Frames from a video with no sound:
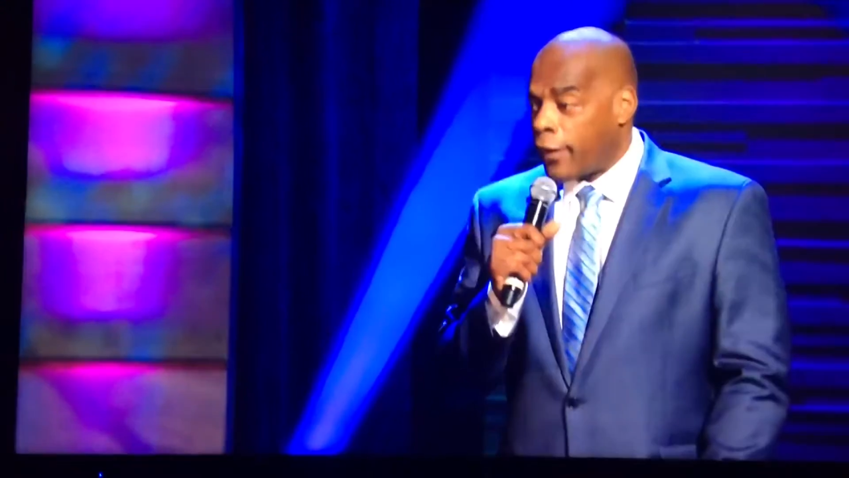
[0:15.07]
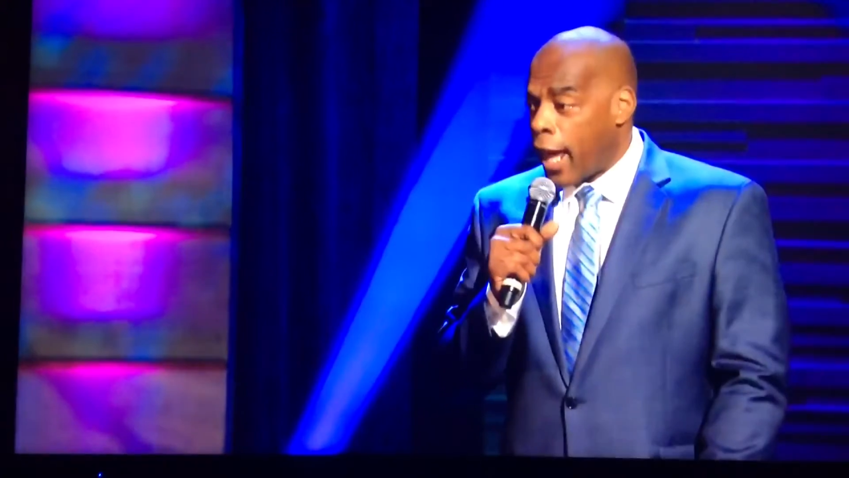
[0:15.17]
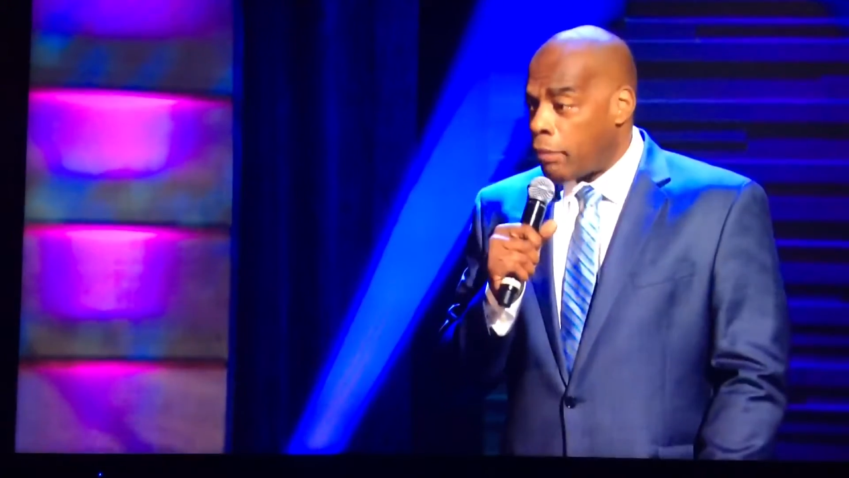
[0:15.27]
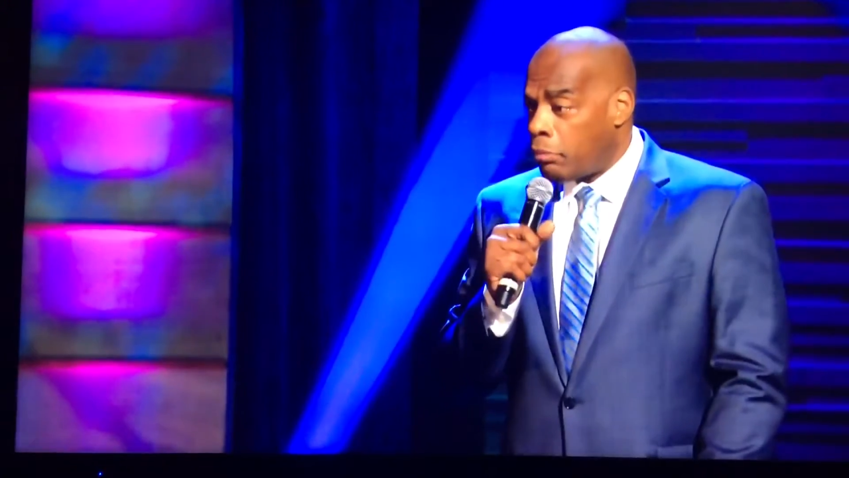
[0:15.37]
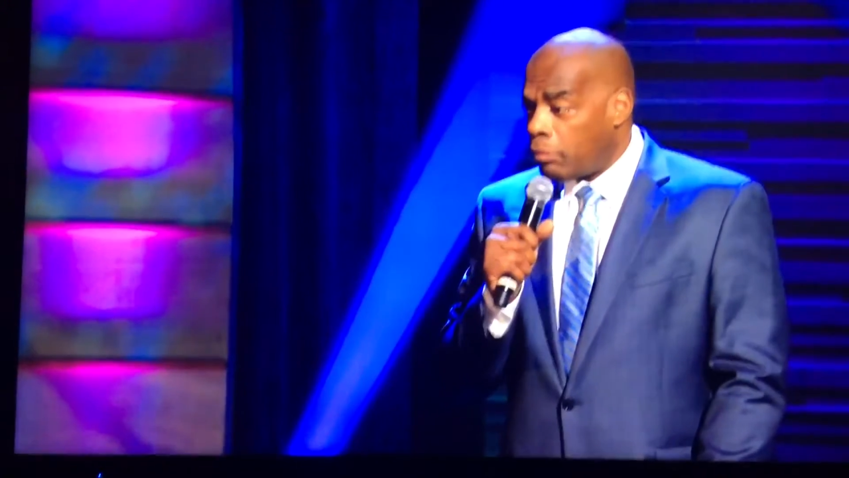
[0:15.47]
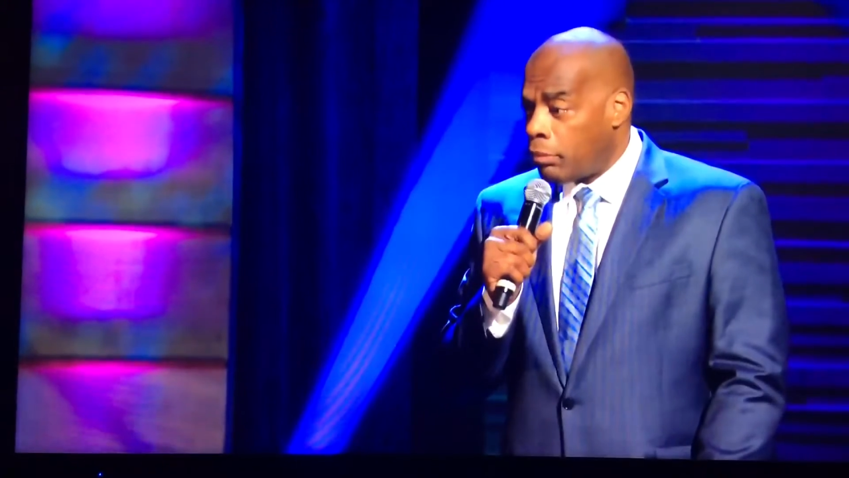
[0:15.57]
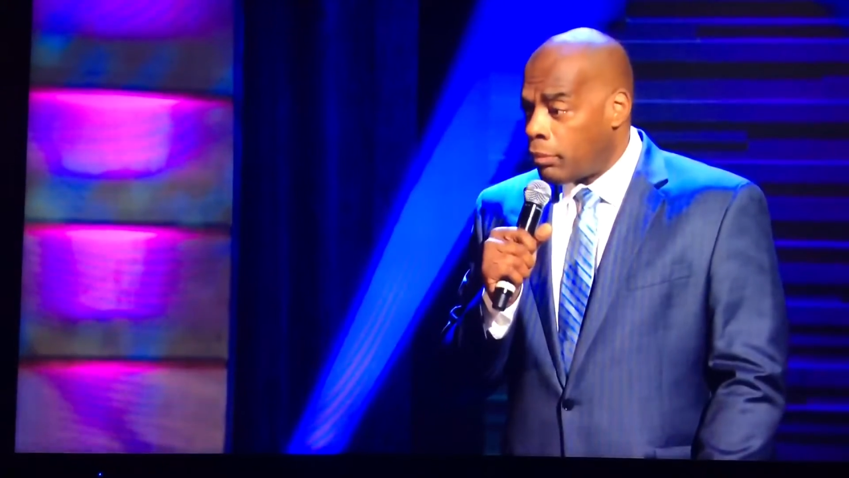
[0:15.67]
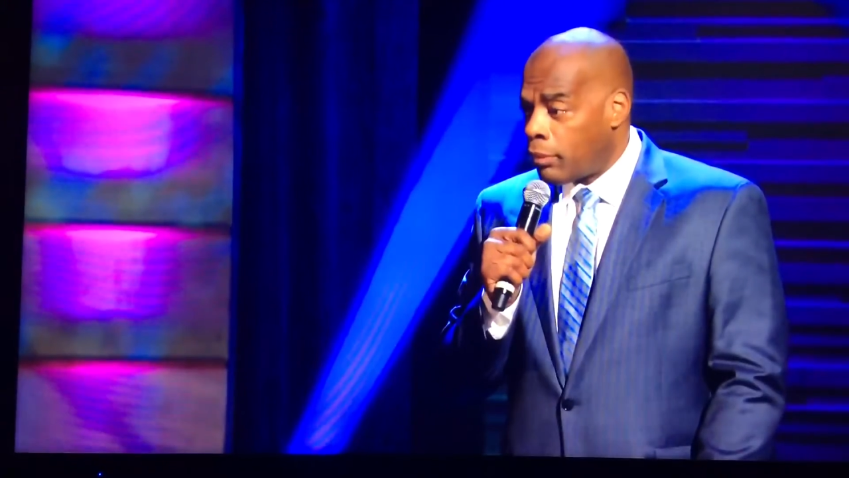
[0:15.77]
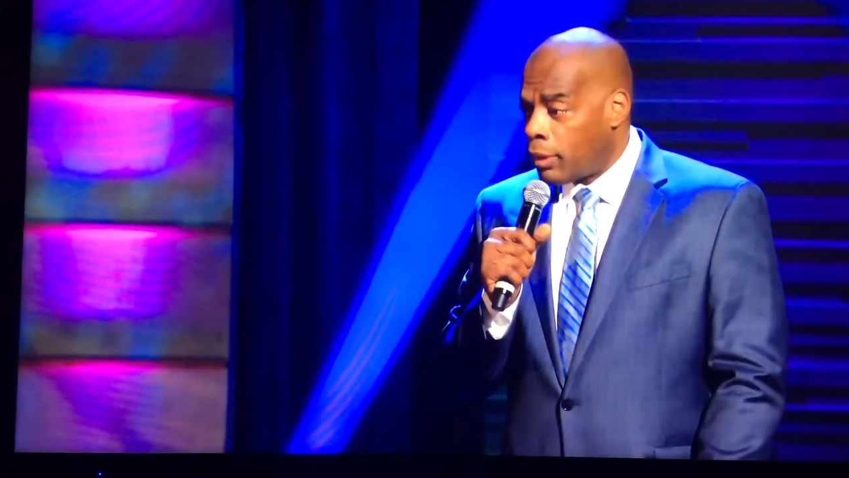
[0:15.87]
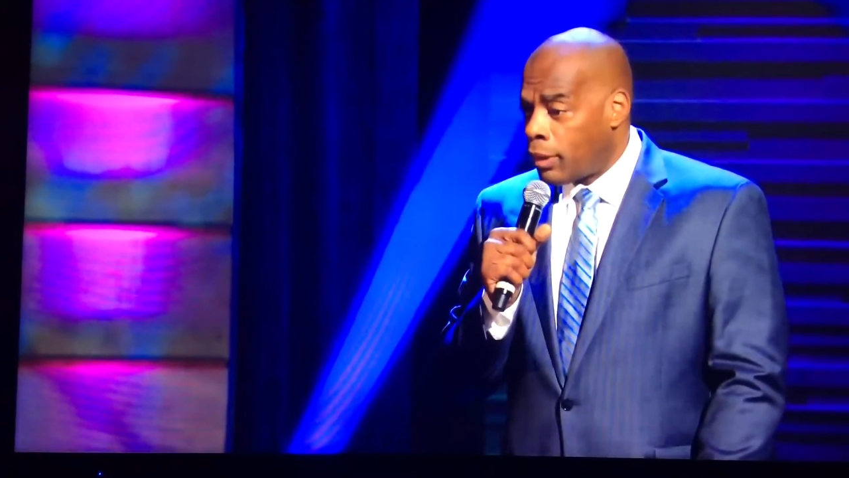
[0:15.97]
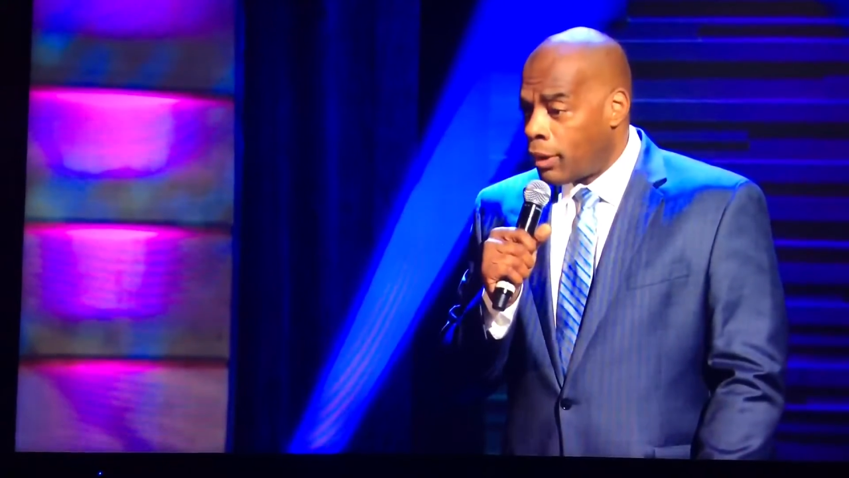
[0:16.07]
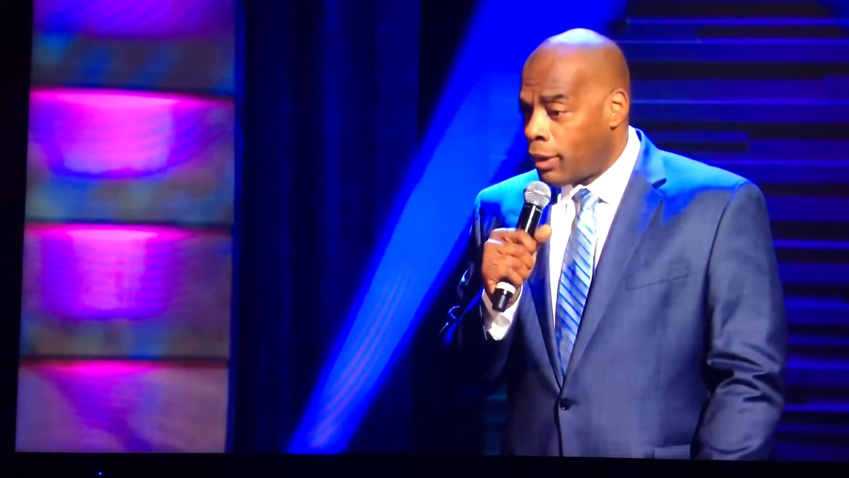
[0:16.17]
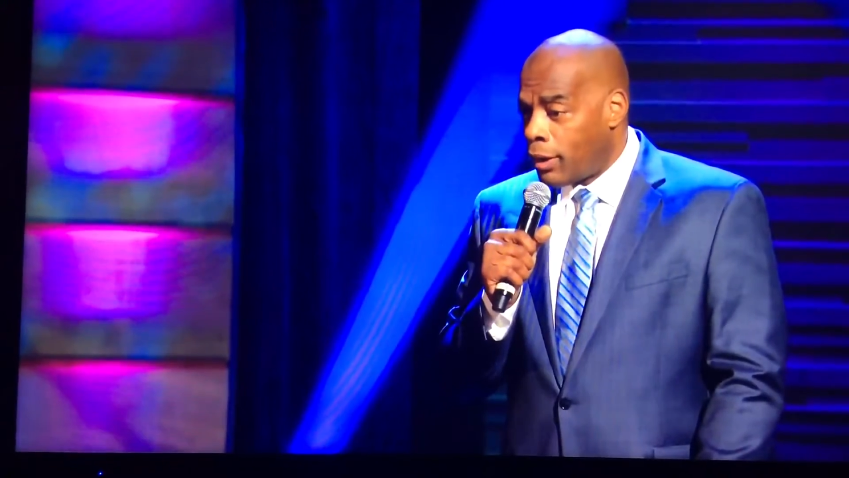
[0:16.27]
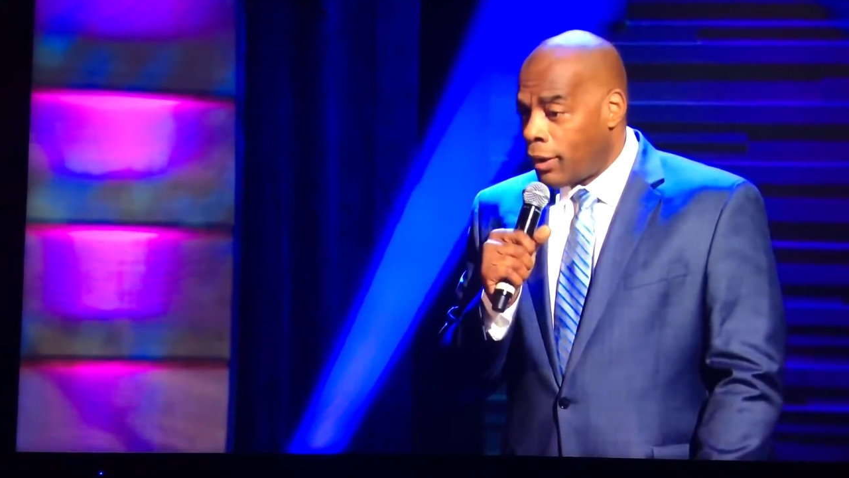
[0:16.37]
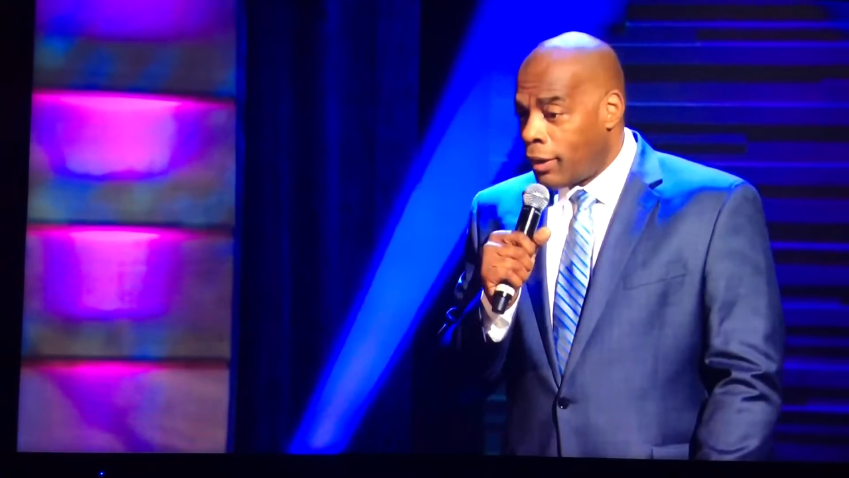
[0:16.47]
that.
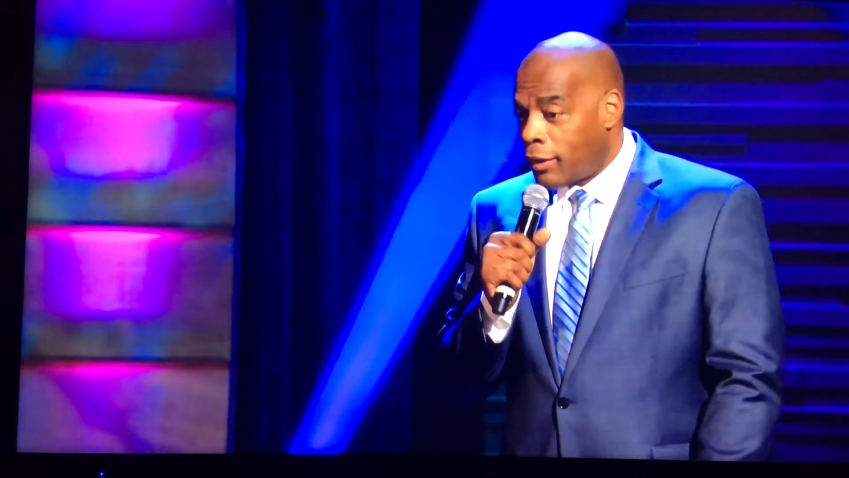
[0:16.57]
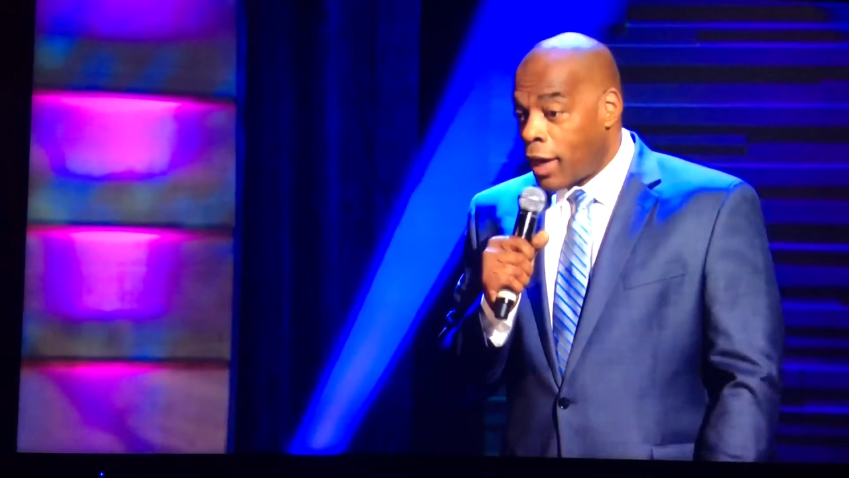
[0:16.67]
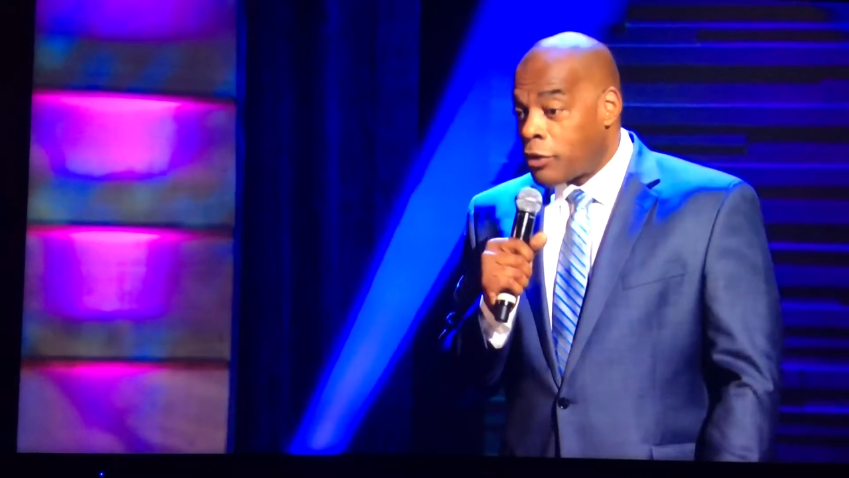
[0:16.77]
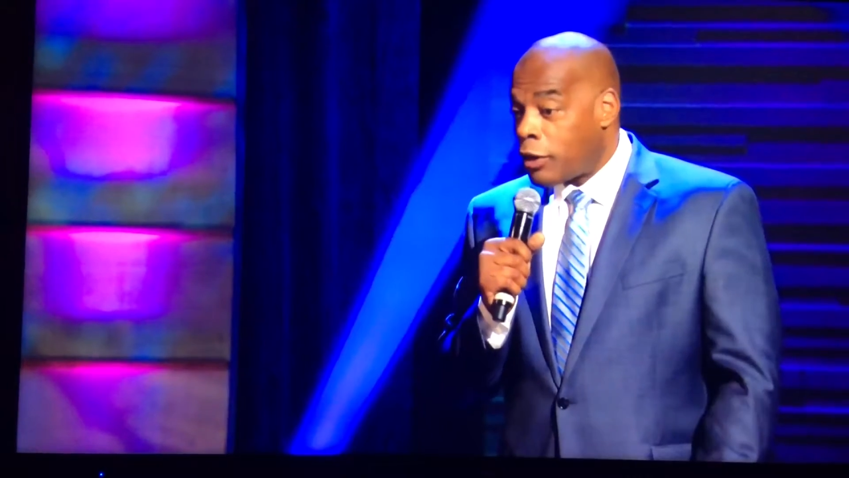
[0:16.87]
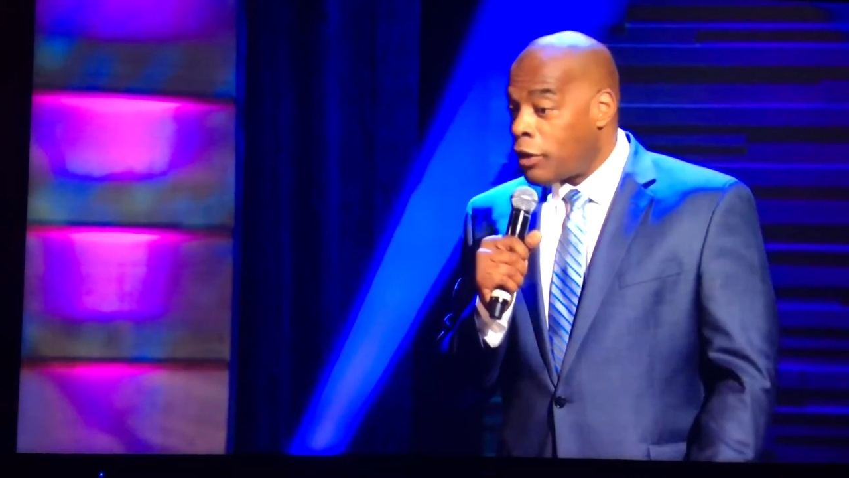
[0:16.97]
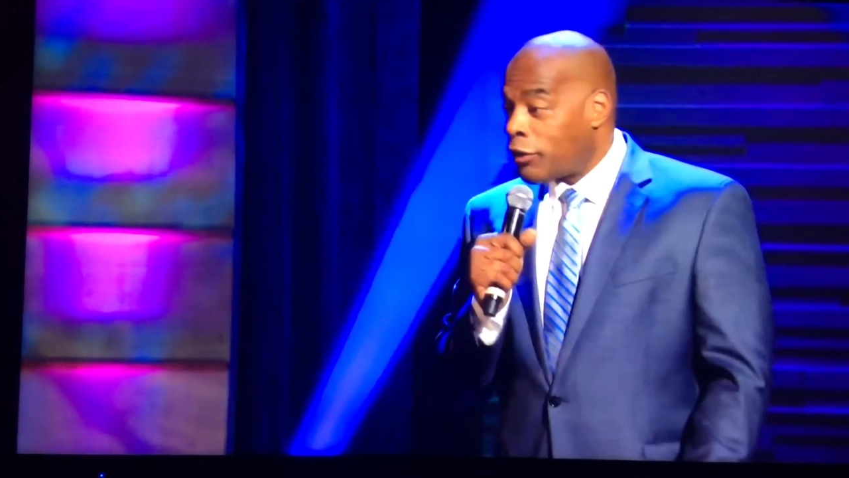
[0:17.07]
That shit is